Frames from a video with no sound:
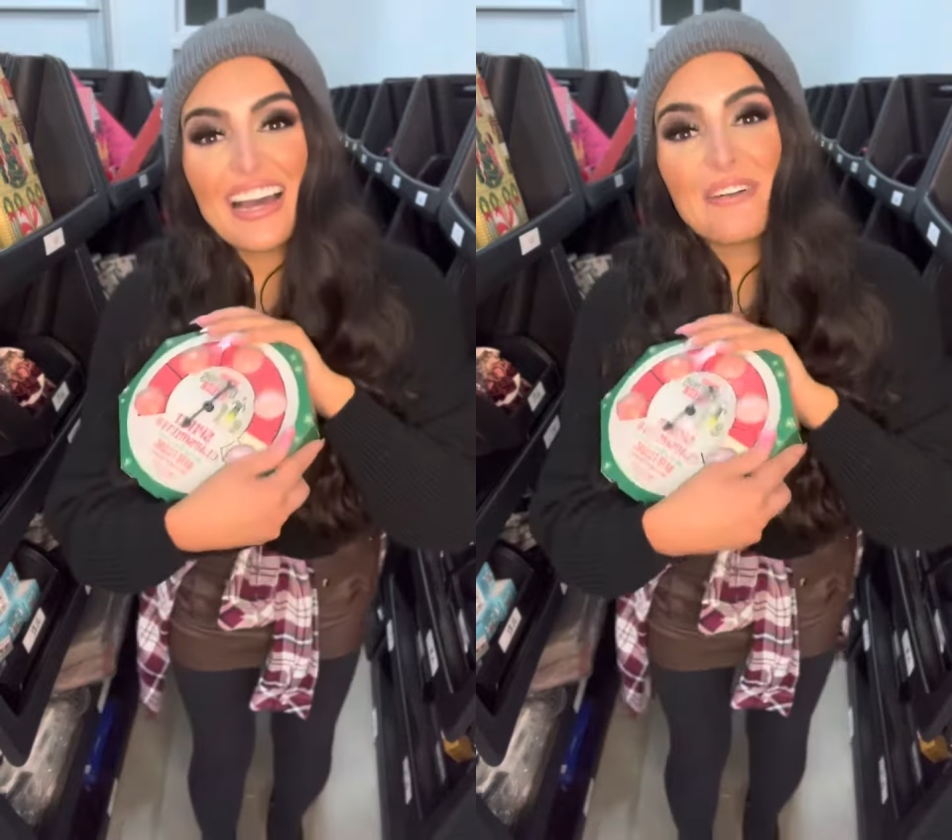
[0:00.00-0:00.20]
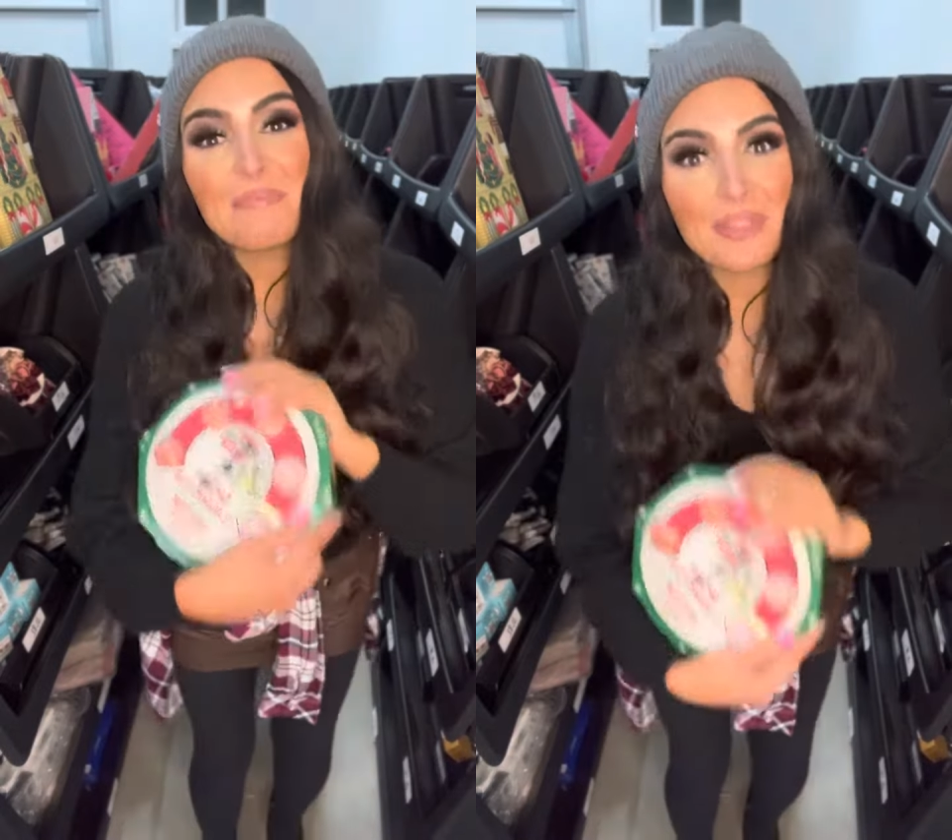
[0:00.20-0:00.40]

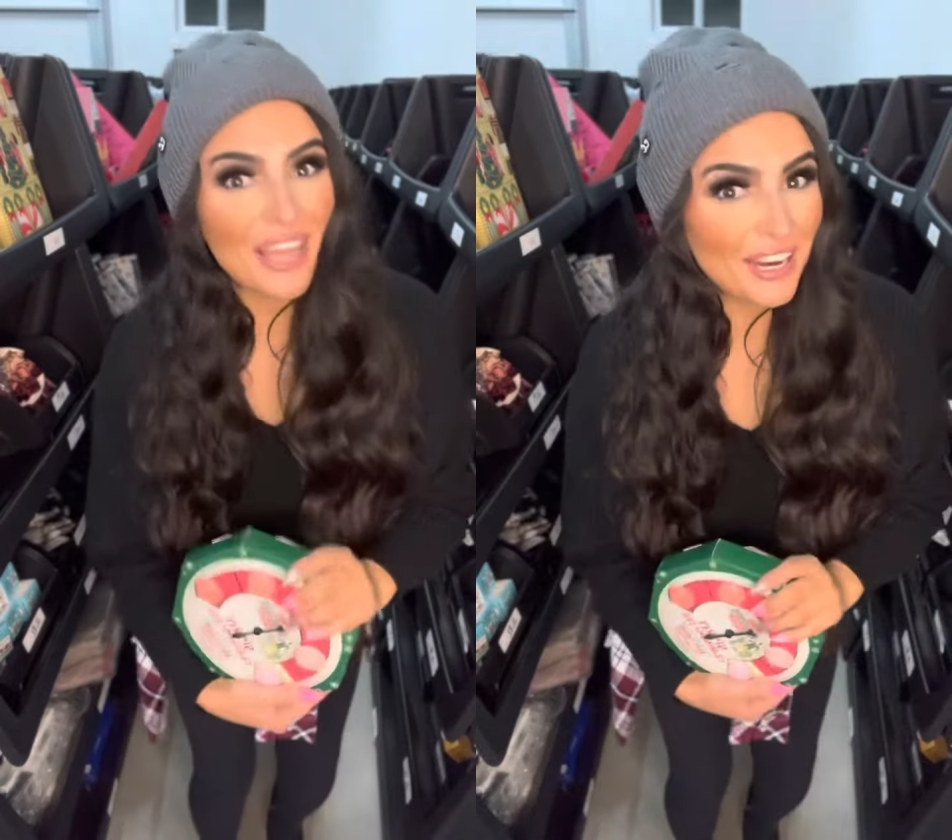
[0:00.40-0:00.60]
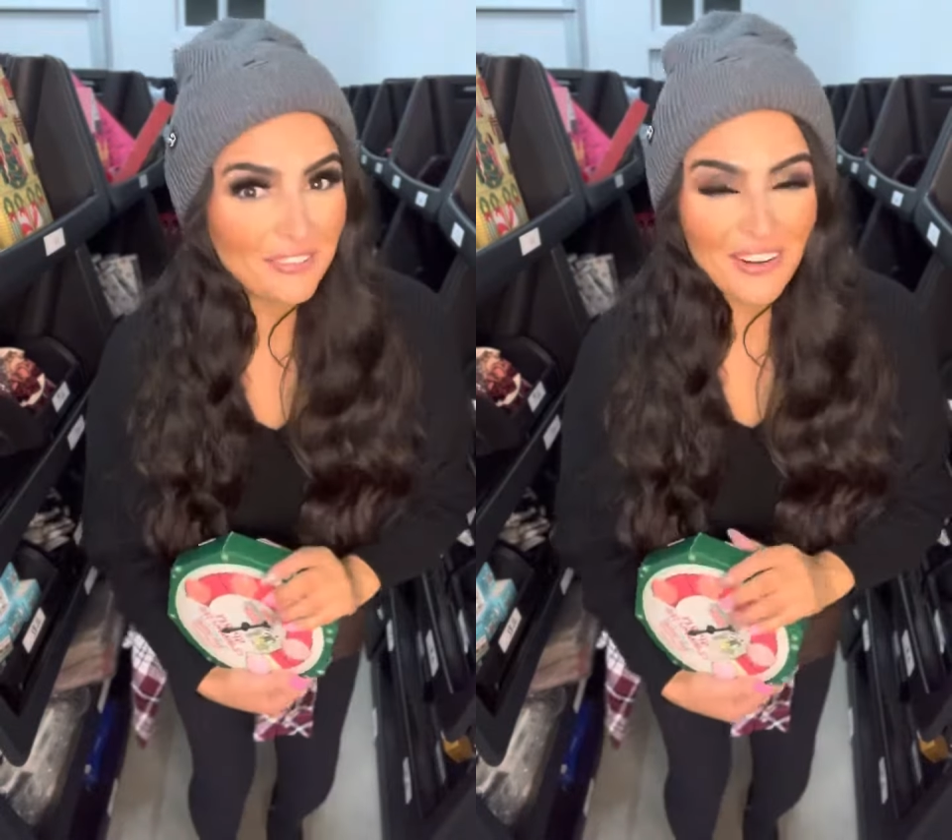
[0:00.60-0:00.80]

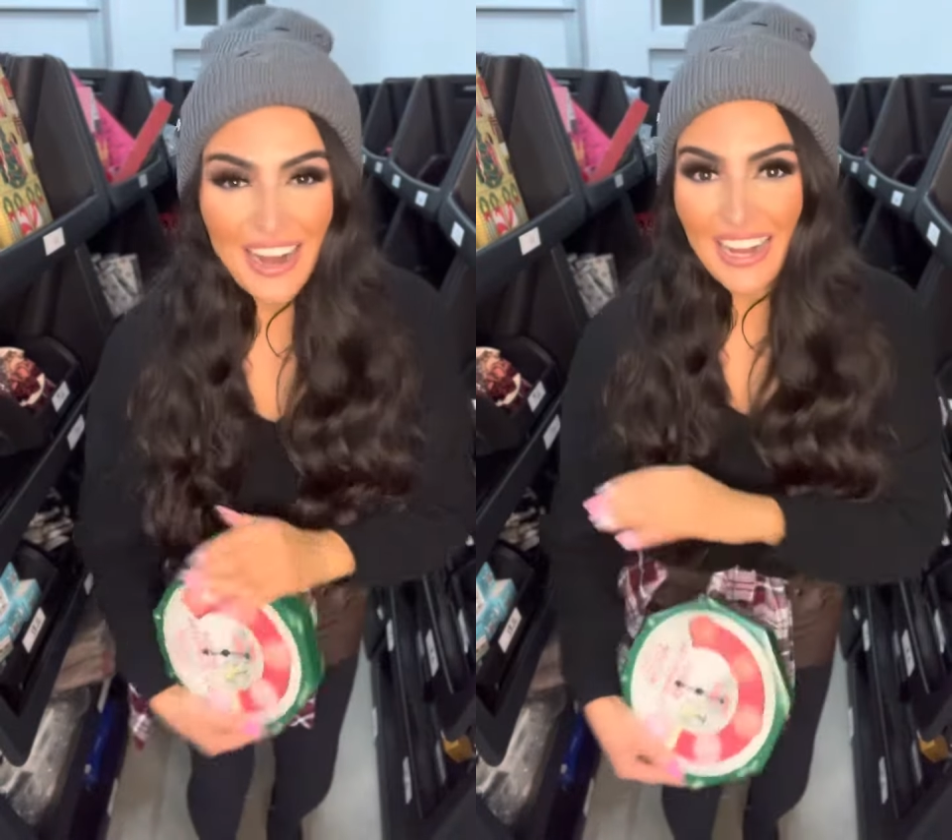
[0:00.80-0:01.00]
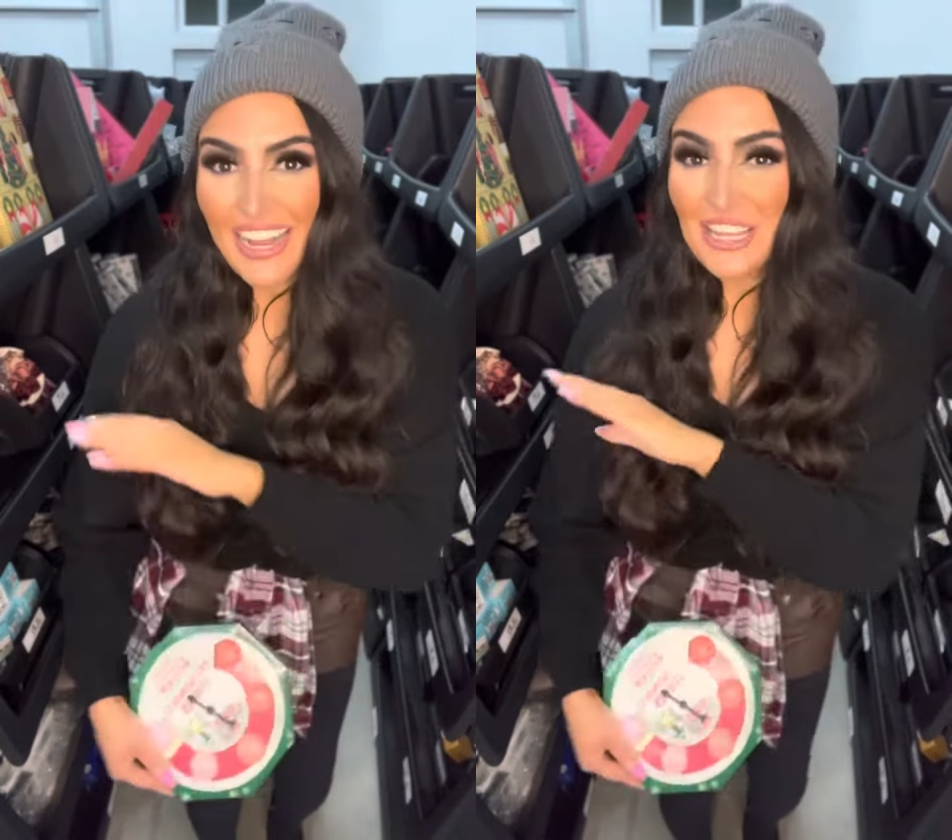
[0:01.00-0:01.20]
Black
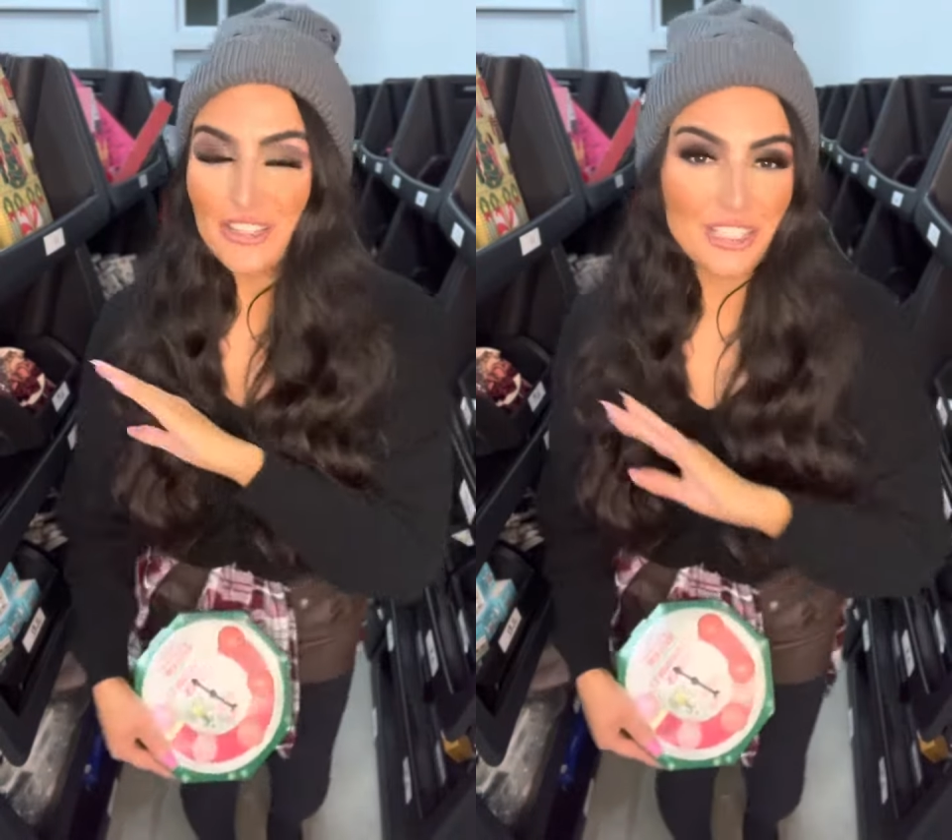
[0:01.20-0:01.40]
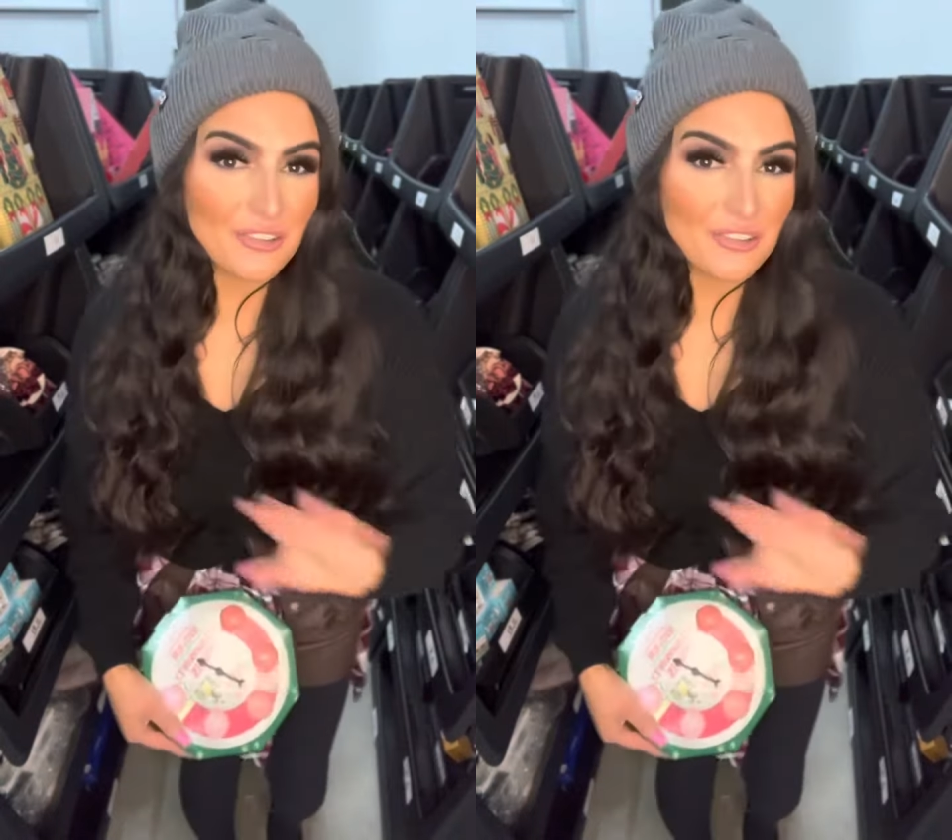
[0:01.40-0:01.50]
Friday is just a